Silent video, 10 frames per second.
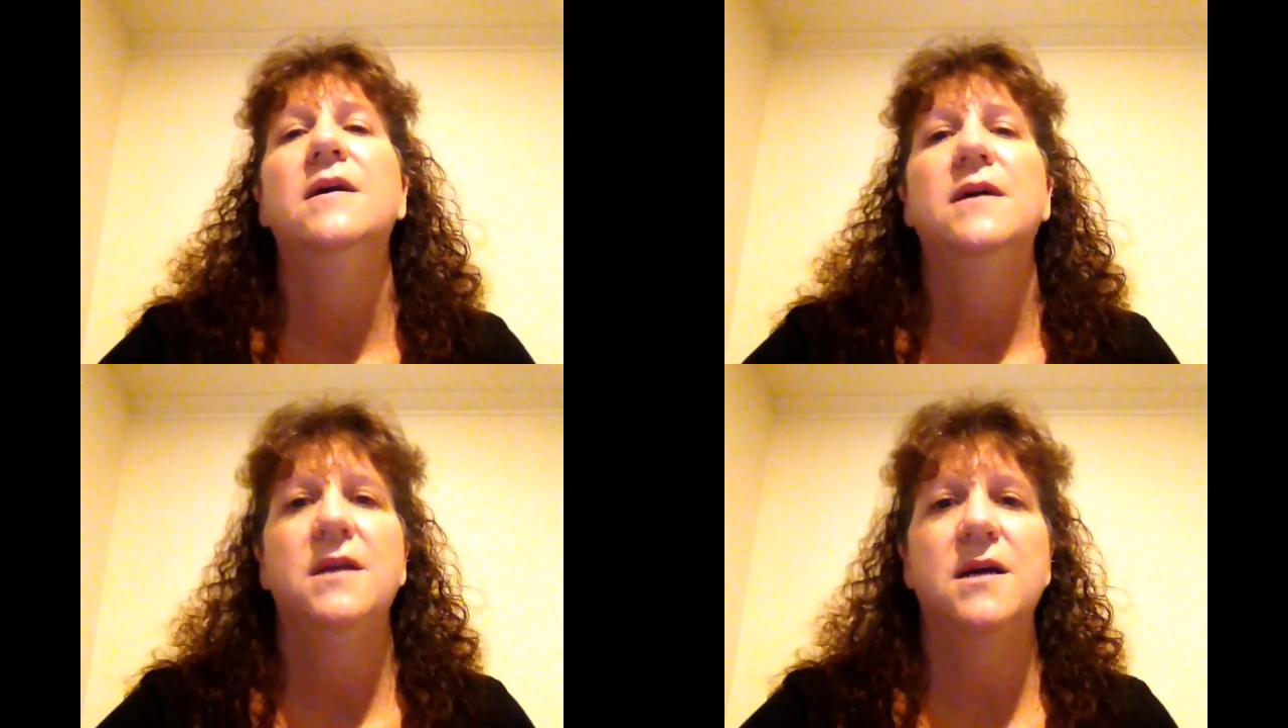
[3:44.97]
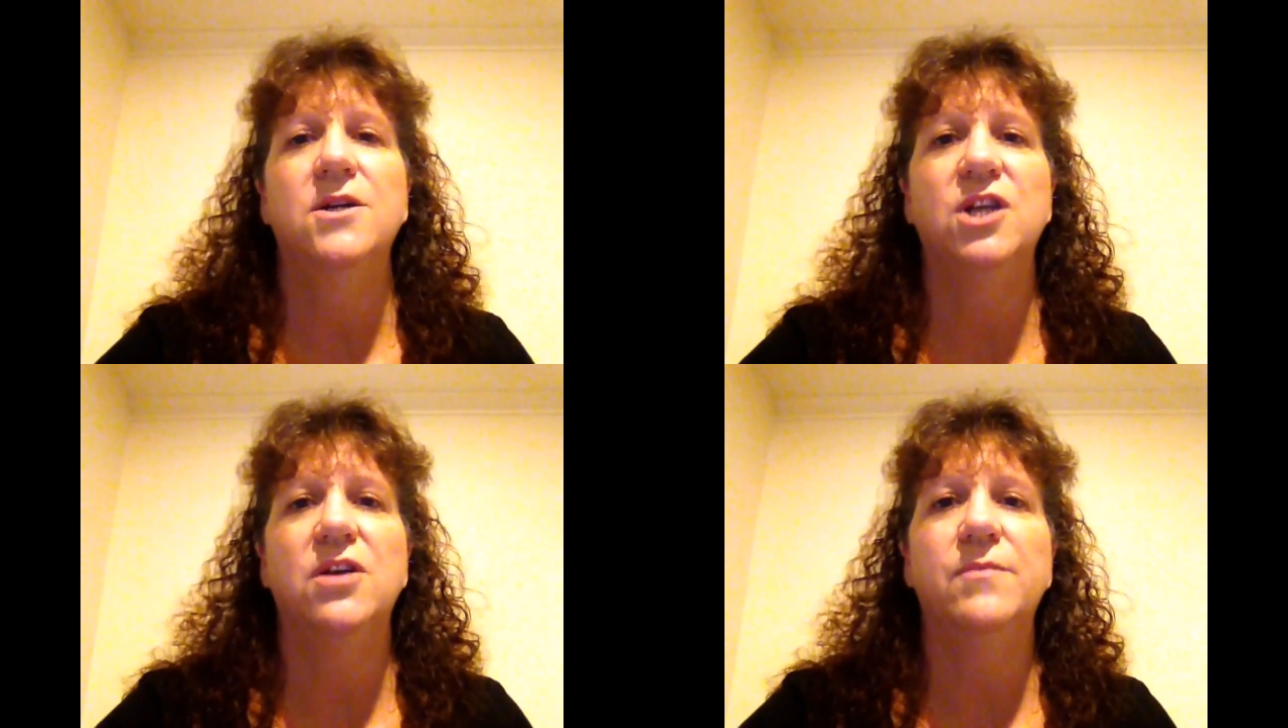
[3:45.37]
young
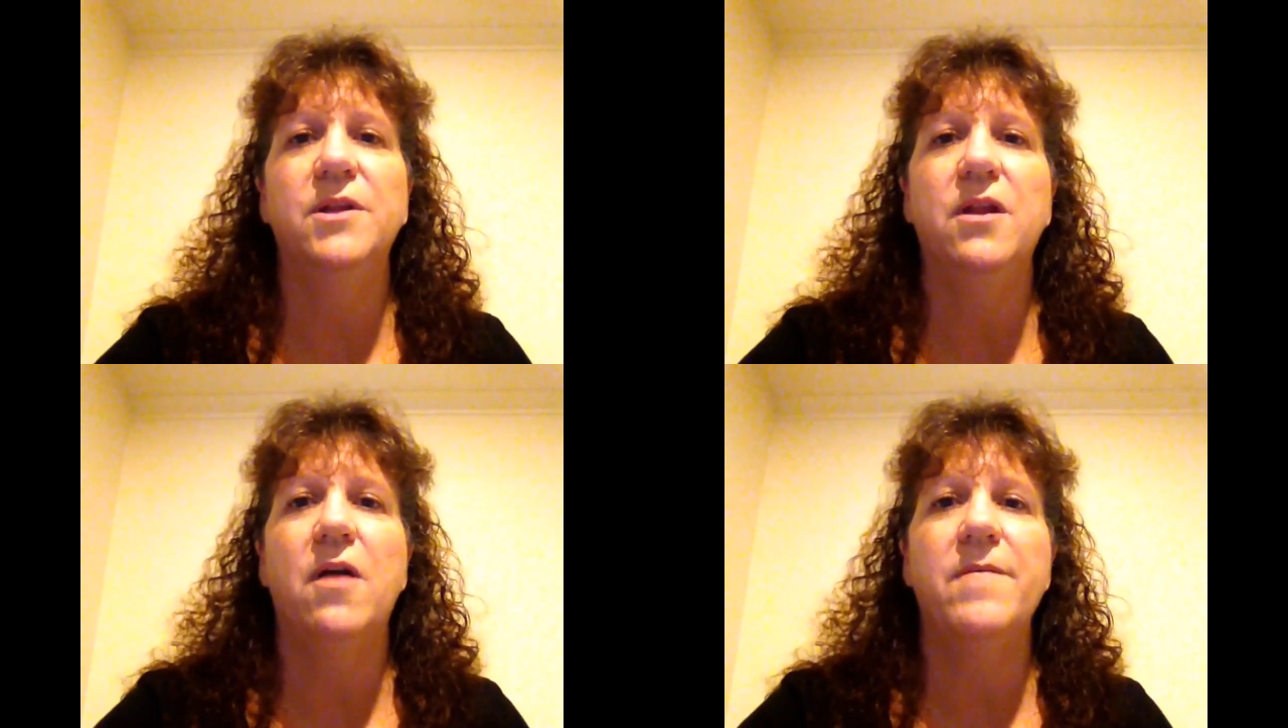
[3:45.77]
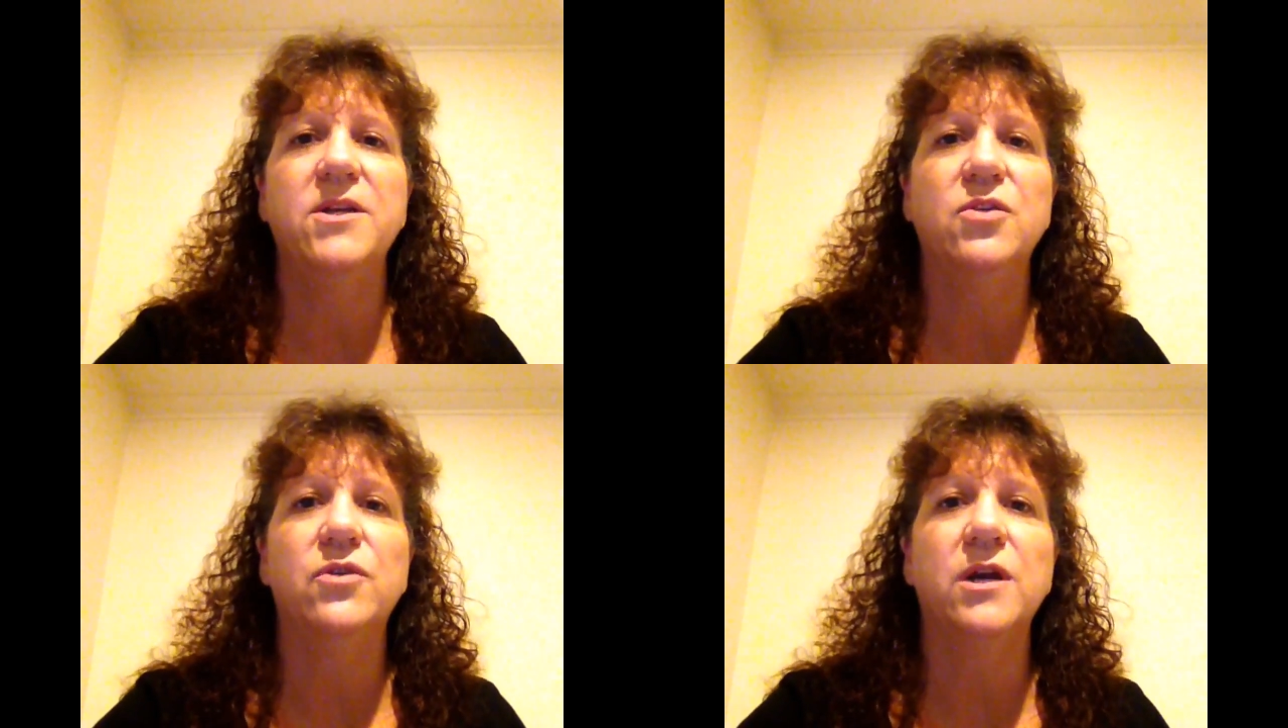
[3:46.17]
gentleman that I've been
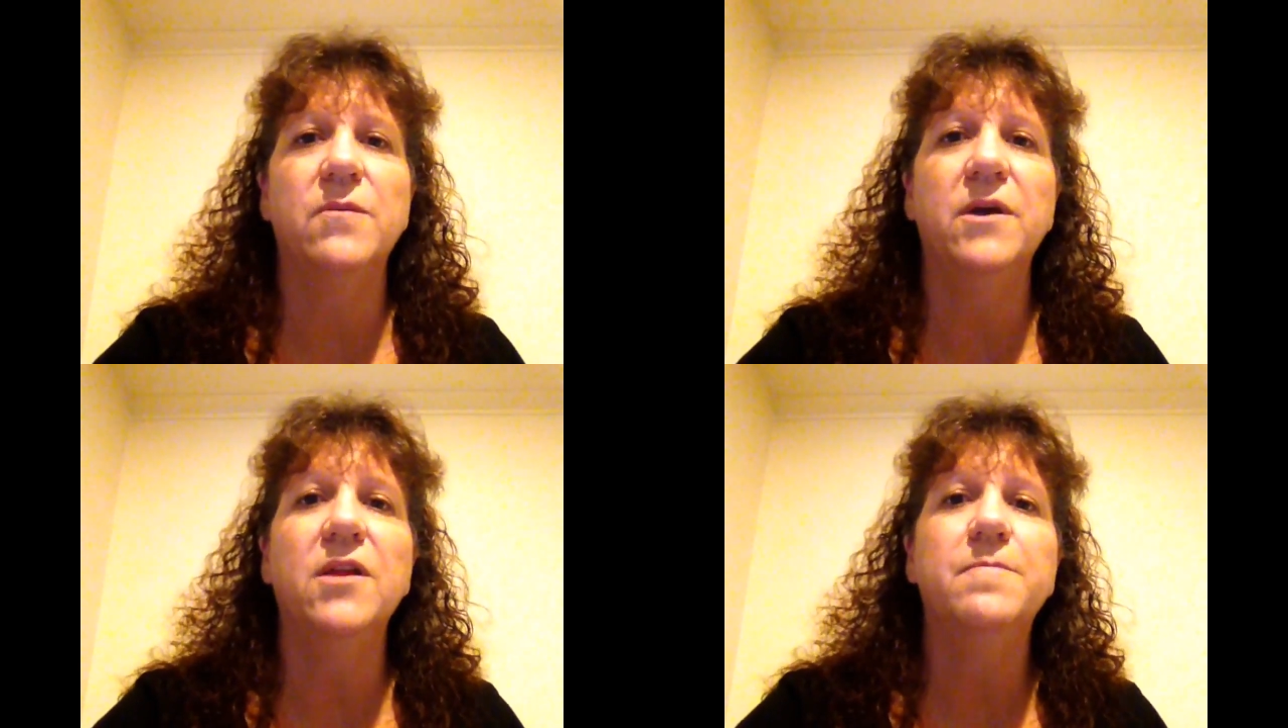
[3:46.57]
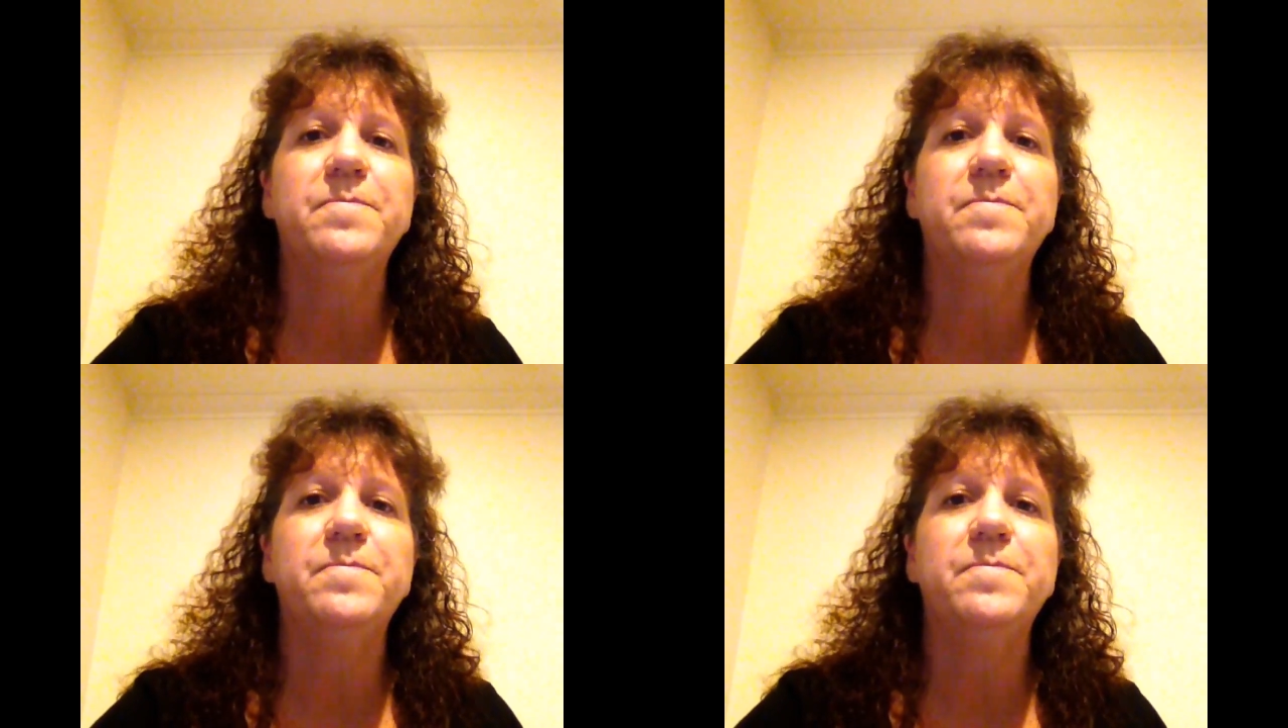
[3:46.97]
talking with.